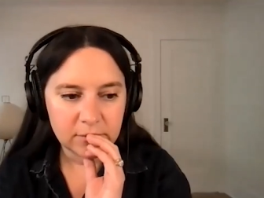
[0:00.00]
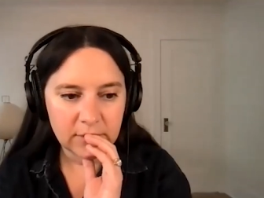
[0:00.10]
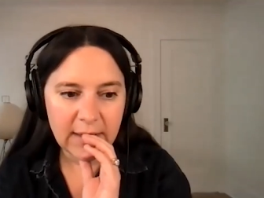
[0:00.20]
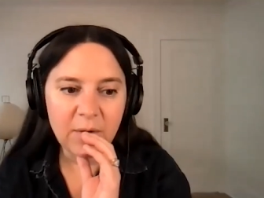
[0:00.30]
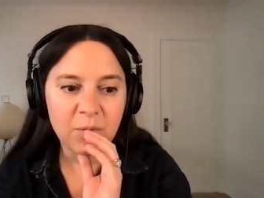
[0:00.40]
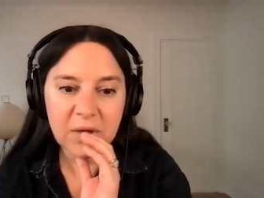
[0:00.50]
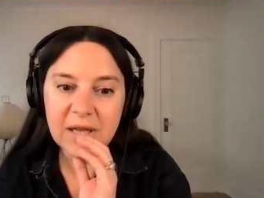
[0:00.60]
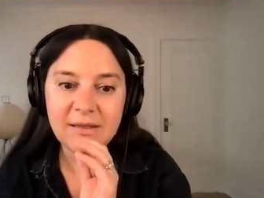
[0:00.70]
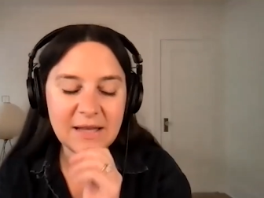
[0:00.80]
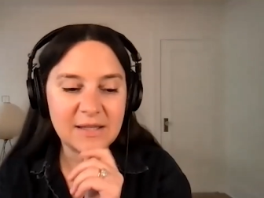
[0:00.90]
and I
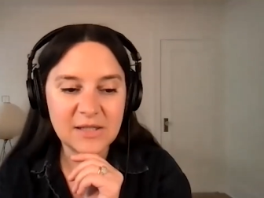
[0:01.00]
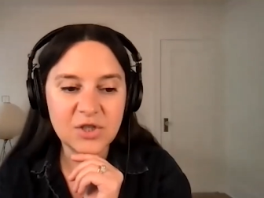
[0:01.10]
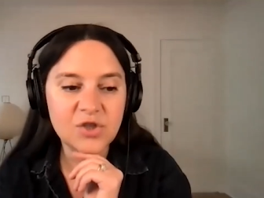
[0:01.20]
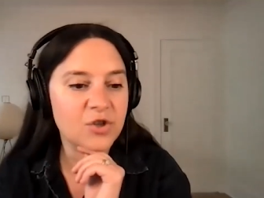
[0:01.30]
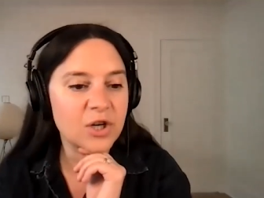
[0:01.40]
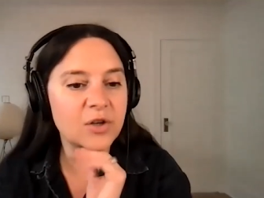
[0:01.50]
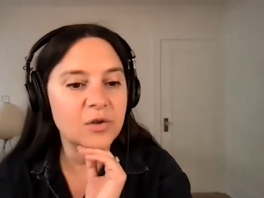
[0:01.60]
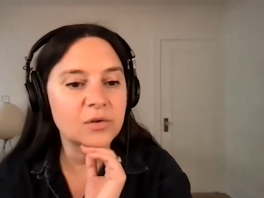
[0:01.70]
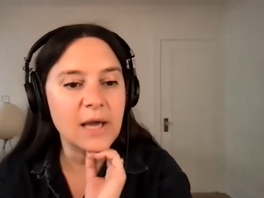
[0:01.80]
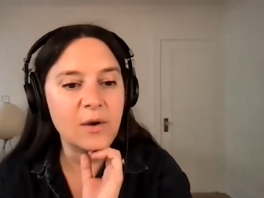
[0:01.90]
really think this is
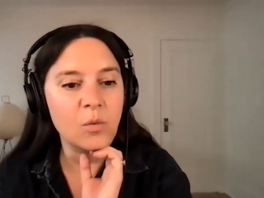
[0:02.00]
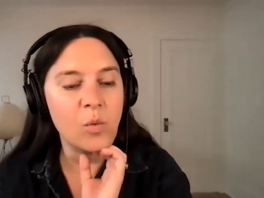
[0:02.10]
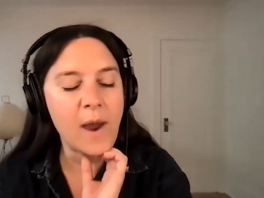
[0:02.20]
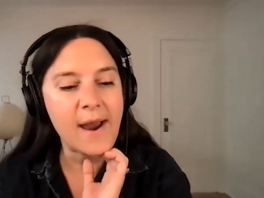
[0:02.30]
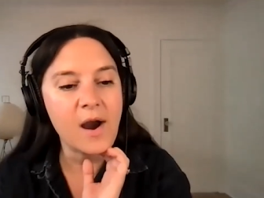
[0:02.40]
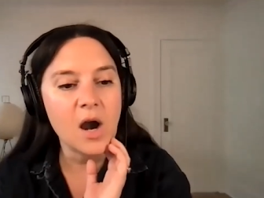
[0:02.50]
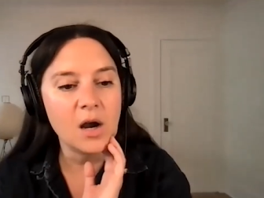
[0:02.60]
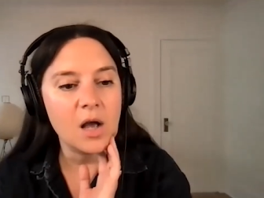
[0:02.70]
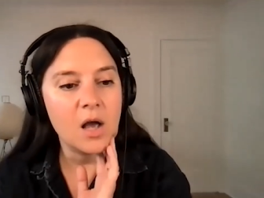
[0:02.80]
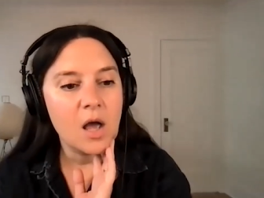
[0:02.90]
true. Like
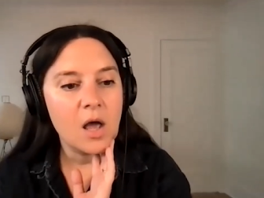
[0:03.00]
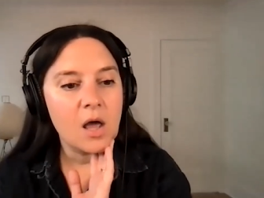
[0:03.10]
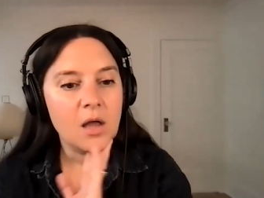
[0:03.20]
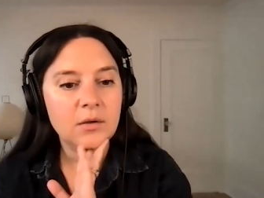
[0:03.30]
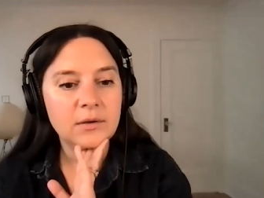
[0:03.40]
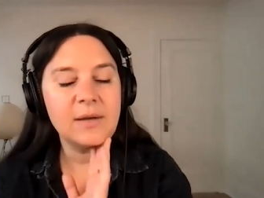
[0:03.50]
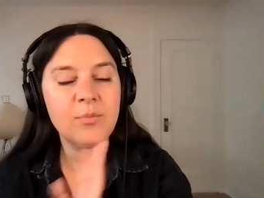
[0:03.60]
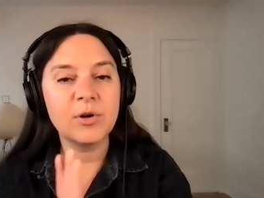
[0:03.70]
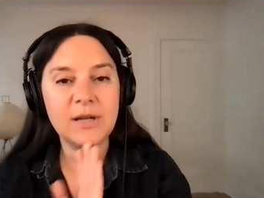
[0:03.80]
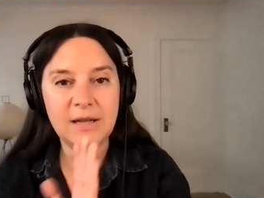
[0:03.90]
where
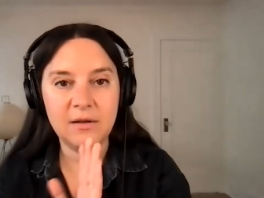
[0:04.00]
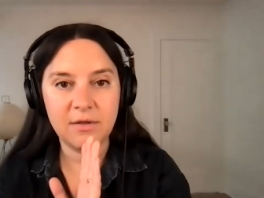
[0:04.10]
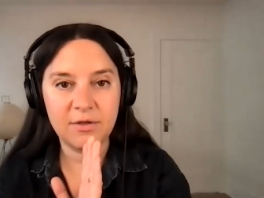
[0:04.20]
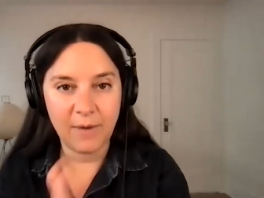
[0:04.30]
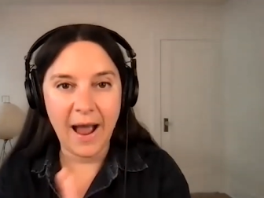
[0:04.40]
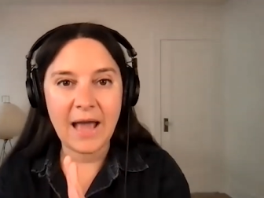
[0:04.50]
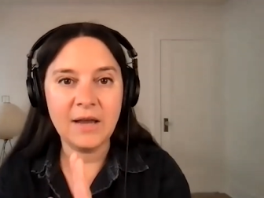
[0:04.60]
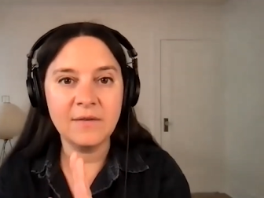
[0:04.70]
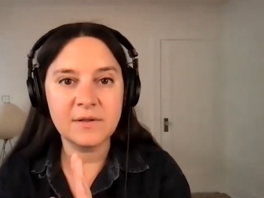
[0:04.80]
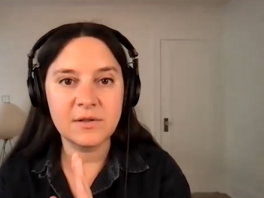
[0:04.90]
liberty
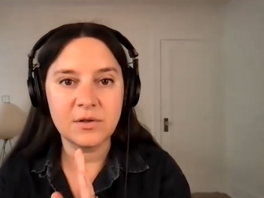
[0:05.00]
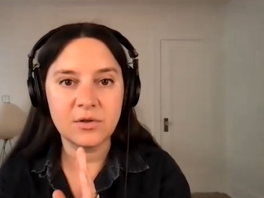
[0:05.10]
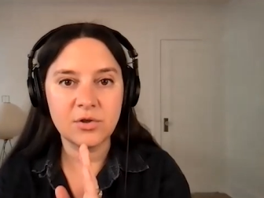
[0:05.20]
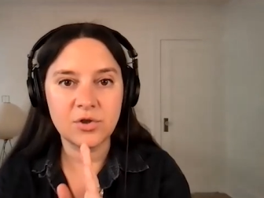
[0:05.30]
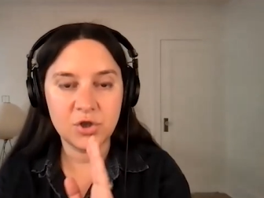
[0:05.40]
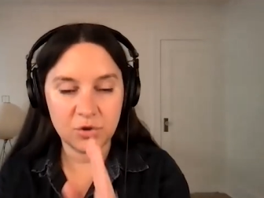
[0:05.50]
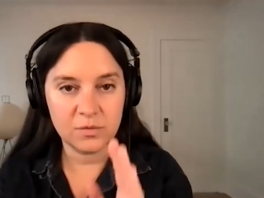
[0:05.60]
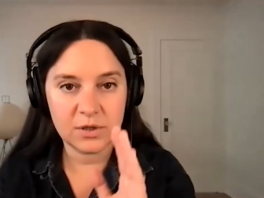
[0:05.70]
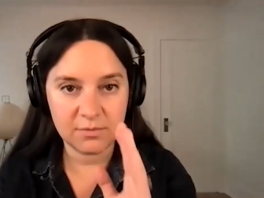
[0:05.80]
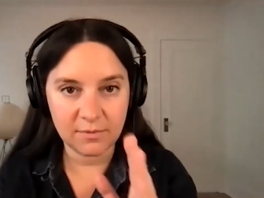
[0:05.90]
thrives,
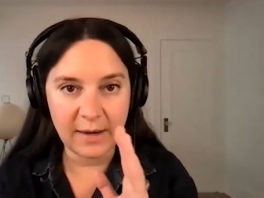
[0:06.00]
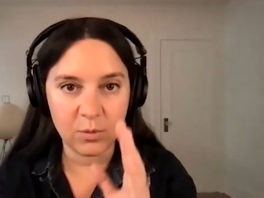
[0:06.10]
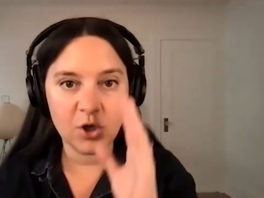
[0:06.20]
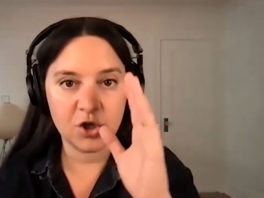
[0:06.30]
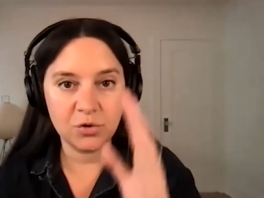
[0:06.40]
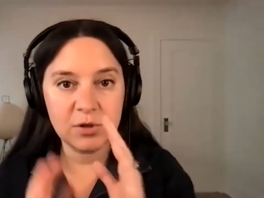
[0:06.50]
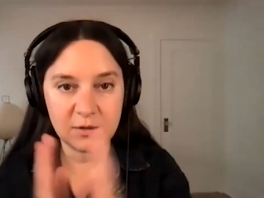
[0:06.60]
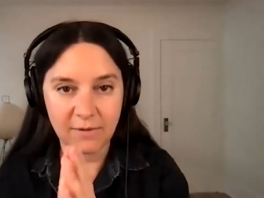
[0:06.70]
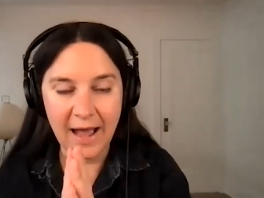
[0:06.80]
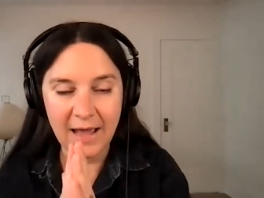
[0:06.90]
Jews th- like where Jews
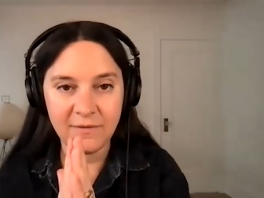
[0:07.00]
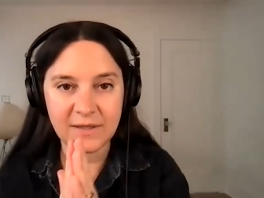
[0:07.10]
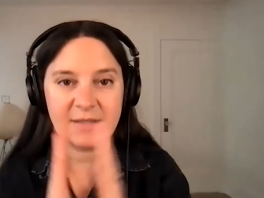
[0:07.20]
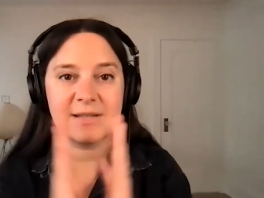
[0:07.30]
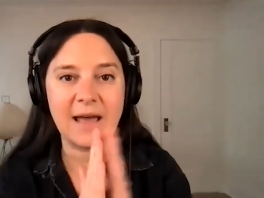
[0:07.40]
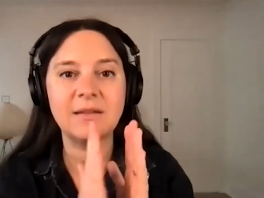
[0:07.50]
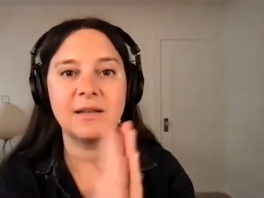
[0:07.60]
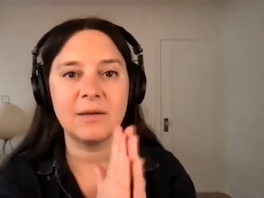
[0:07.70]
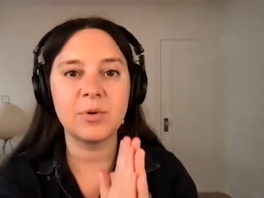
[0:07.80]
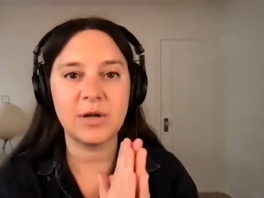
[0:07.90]
thrive, it's a sign
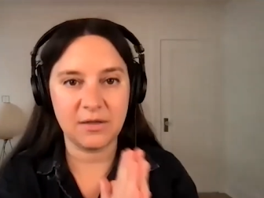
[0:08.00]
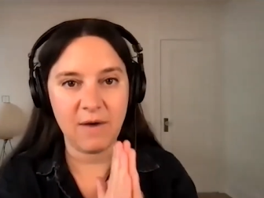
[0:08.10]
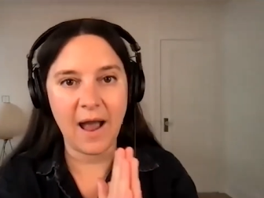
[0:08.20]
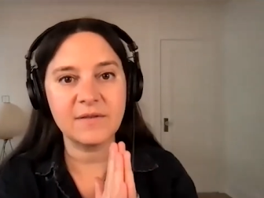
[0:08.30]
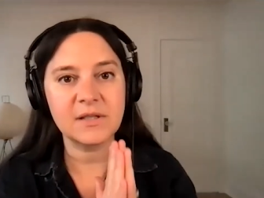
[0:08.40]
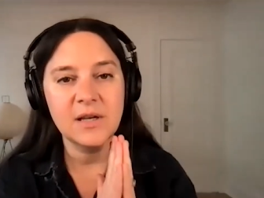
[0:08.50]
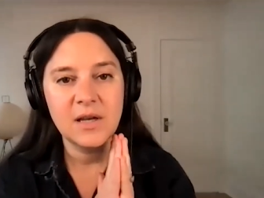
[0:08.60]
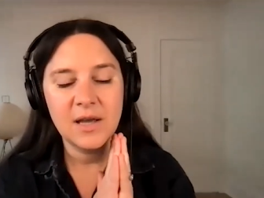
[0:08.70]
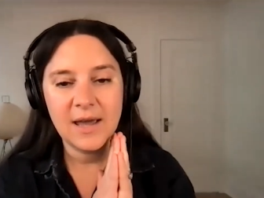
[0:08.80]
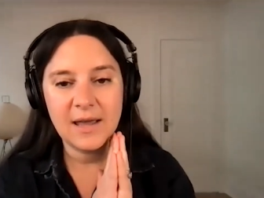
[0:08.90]
that liberty thrives.
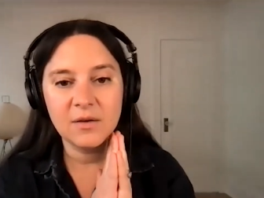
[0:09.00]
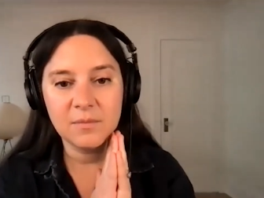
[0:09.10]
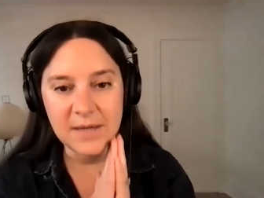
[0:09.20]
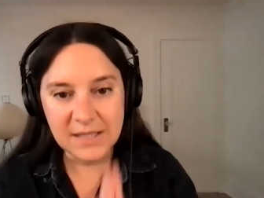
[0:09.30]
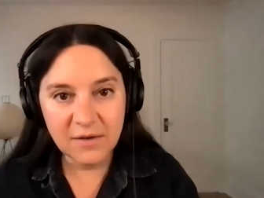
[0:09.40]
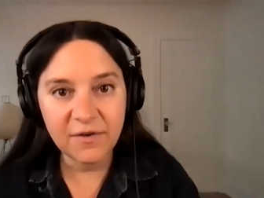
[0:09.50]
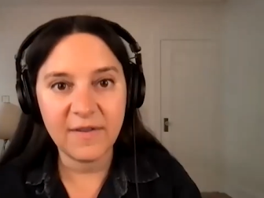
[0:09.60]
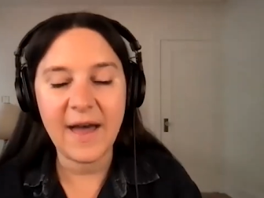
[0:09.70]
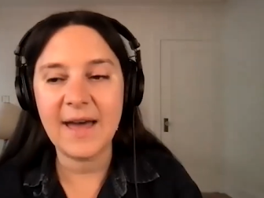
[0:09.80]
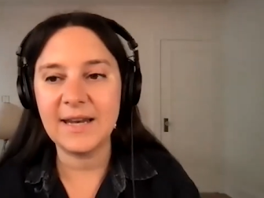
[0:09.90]
Right. And the reason
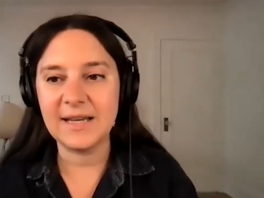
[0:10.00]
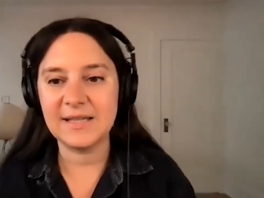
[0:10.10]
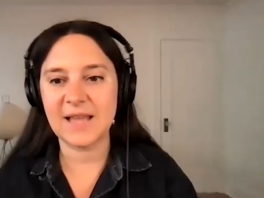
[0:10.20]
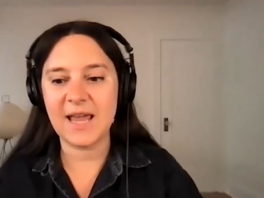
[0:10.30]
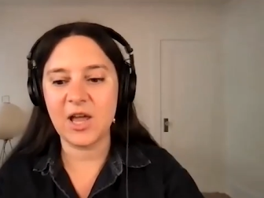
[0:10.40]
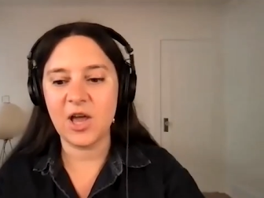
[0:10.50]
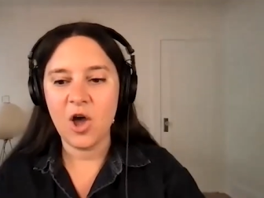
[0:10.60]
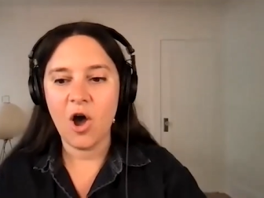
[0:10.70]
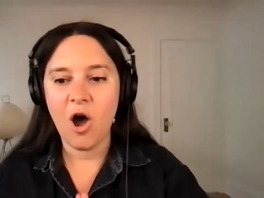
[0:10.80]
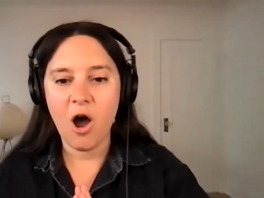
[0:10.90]
for that is like
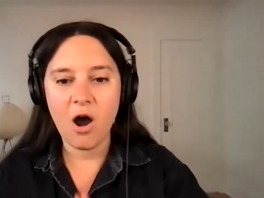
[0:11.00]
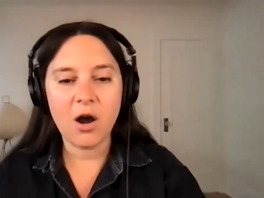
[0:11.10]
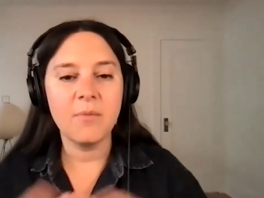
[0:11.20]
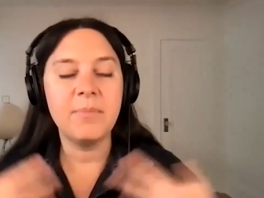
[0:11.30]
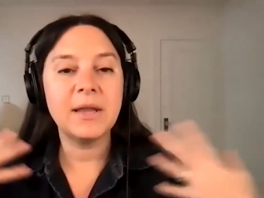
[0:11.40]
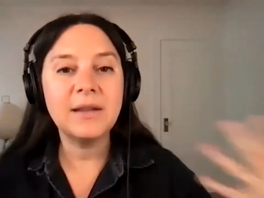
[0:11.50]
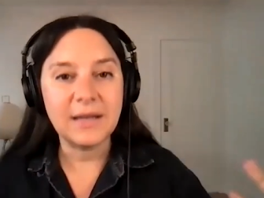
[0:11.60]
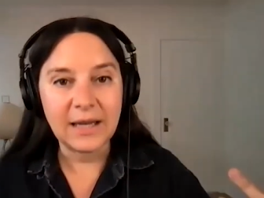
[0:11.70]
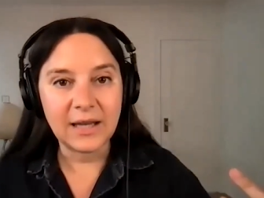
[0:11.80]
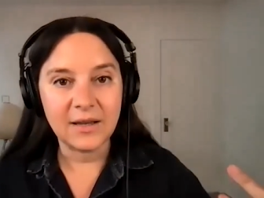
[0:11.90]
our
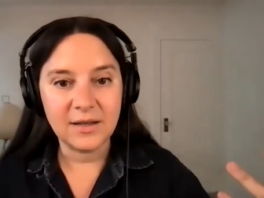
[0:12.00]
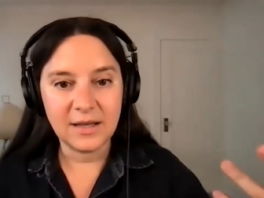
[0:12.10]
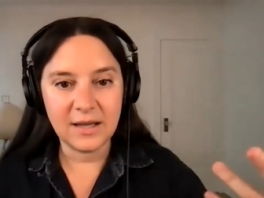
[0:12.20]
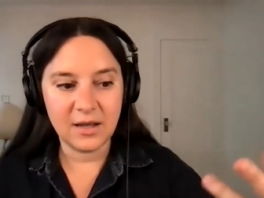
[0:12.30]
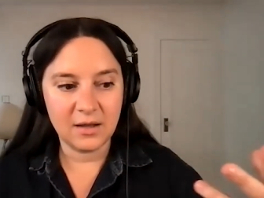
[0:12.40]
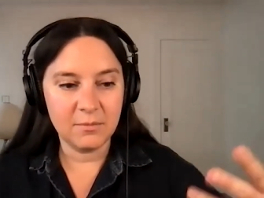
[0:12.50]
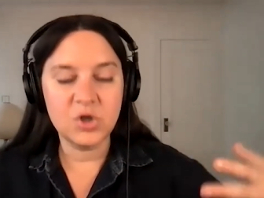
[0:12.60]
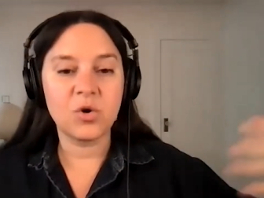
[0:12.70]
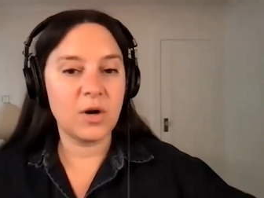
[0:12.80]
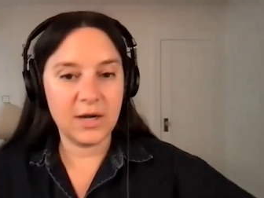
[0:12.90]
ability in a
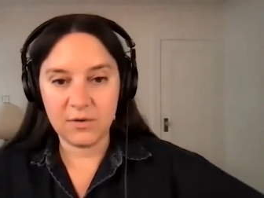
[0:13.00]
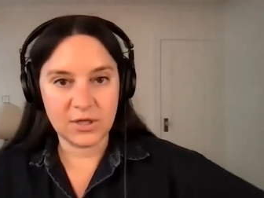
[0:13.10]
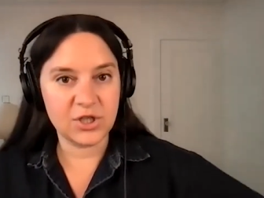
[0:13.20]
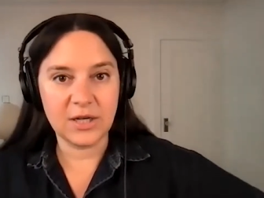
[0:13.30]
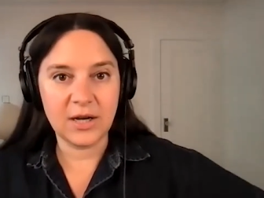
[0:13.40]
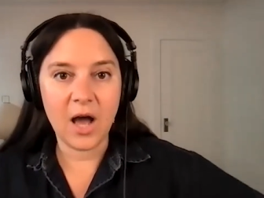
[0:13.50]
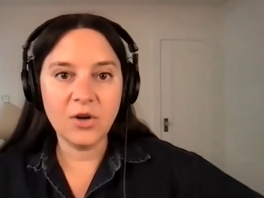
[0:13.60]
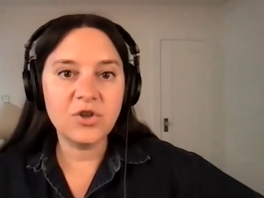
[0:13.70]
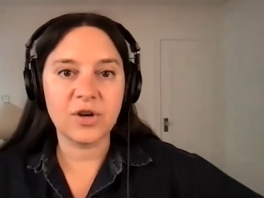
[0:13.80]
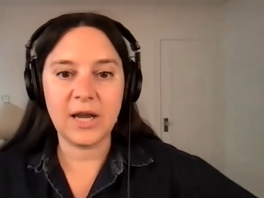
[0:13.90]
majority Christian
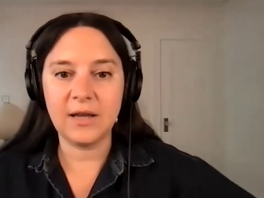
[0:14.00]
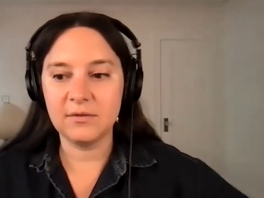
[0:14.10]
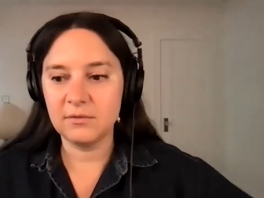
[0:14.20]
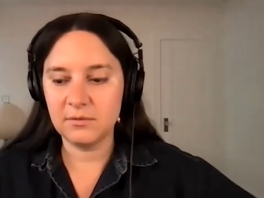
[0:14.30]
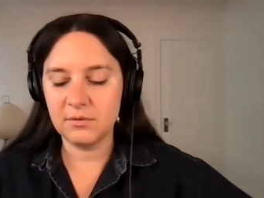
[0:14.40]
country,